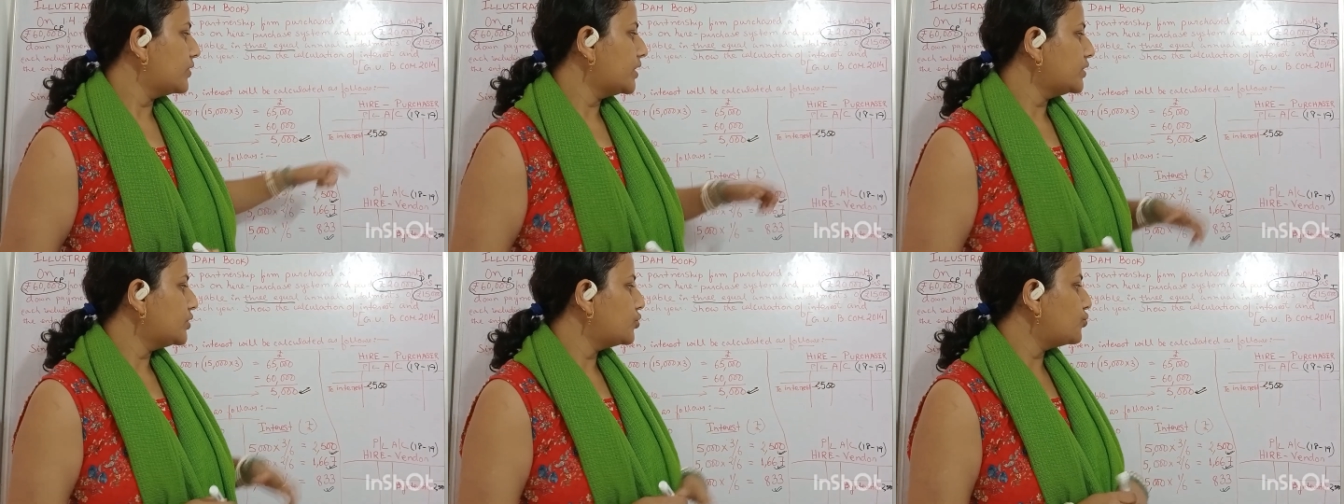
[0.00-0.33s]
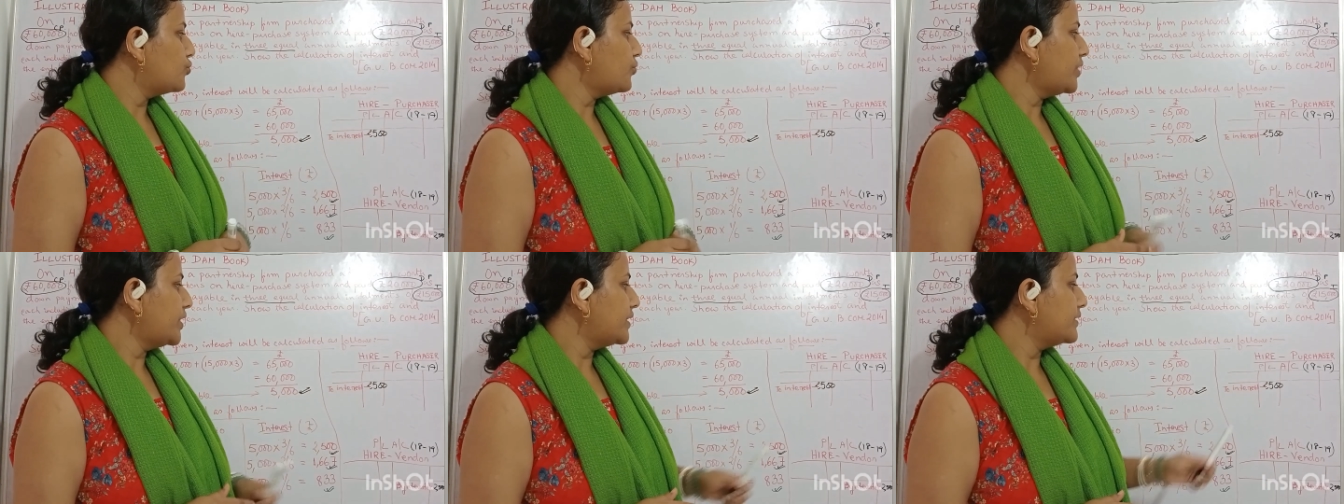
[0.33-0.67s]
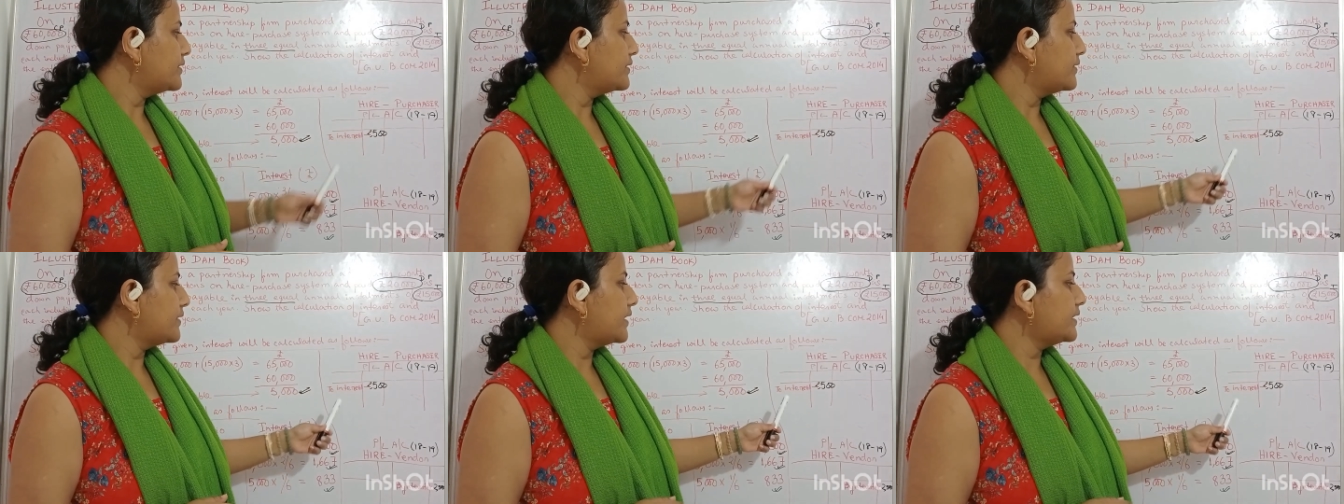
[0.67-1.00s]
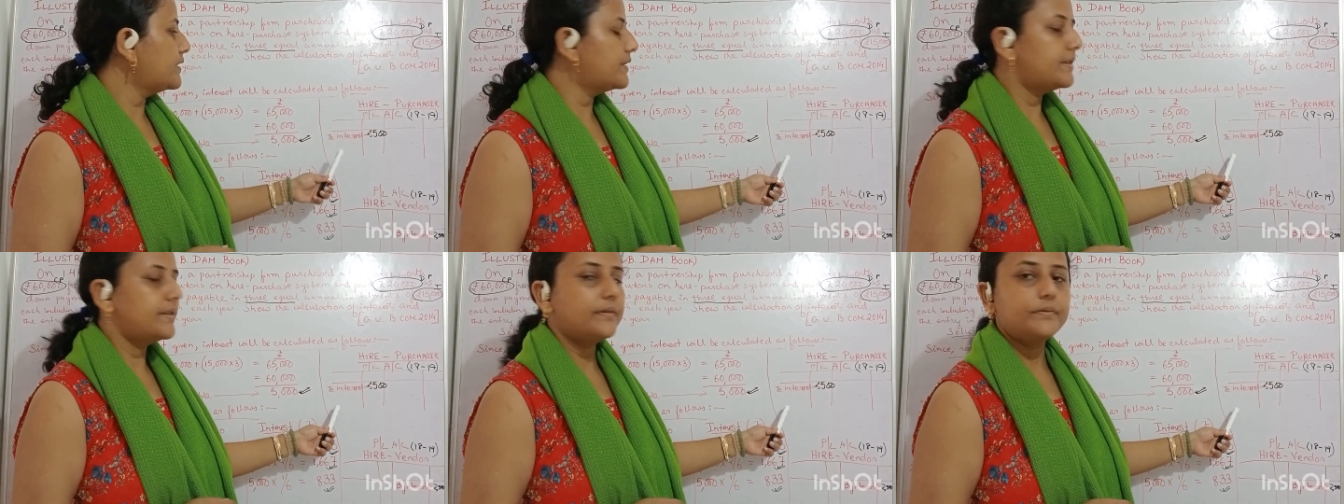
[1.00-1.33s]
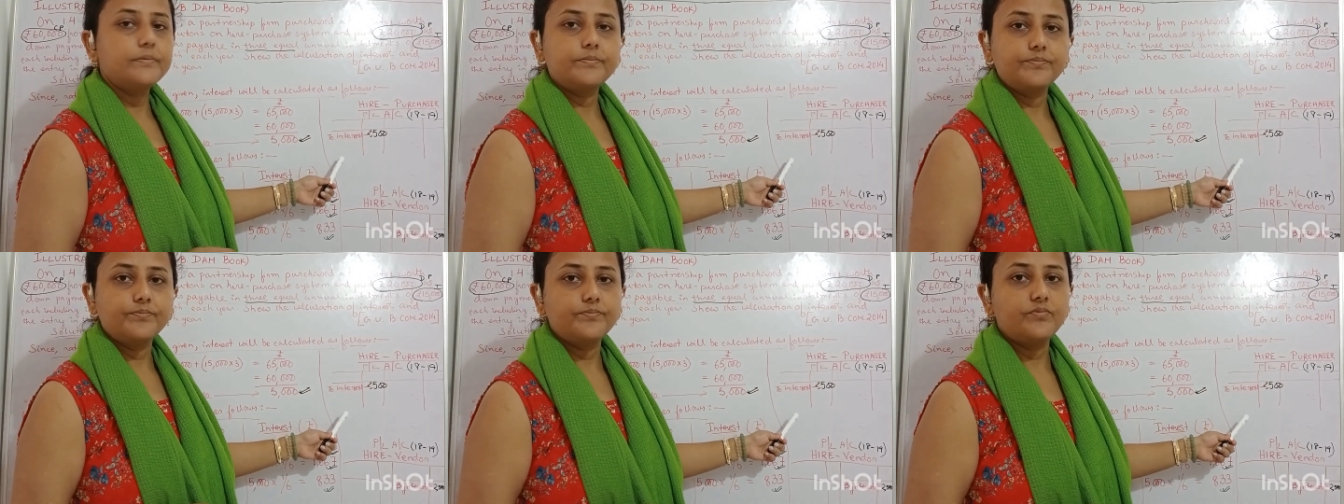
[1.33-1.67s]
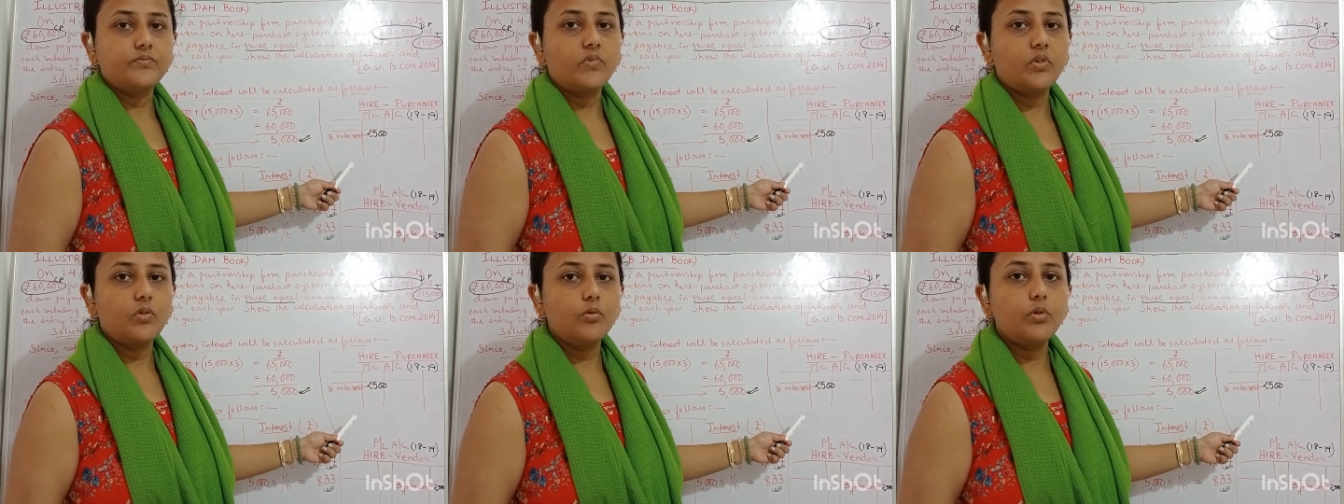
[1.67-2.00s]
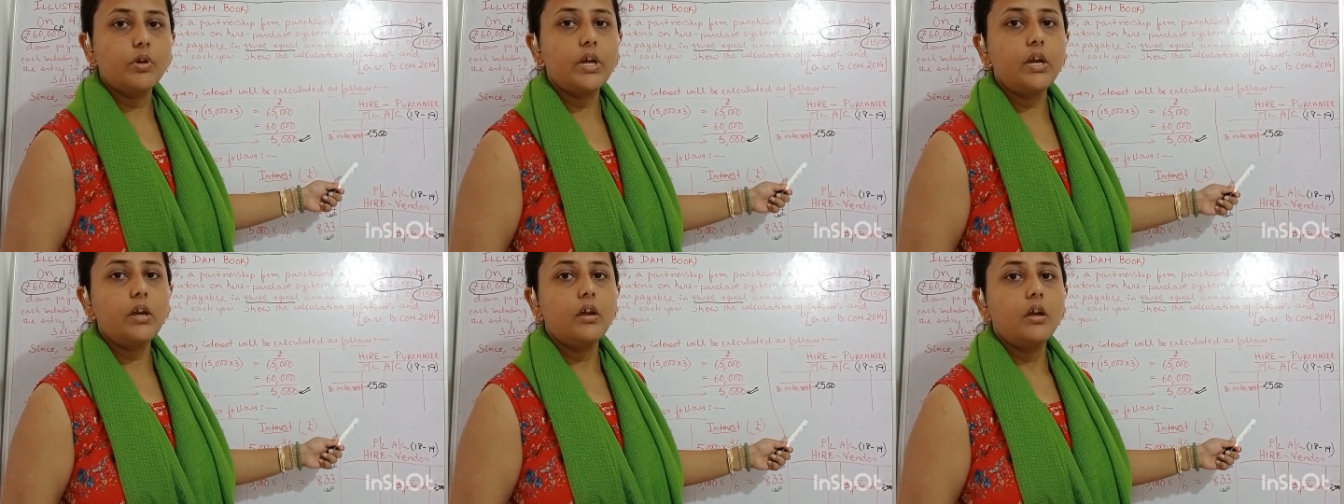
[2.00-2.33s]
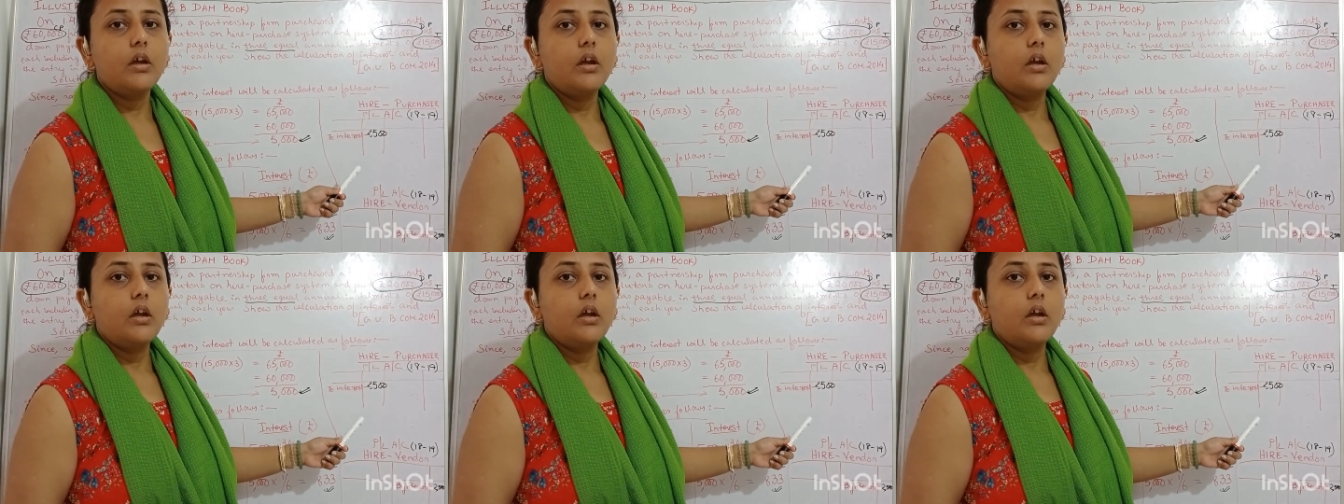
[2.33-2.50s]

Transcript: Okay, to interest. Okay,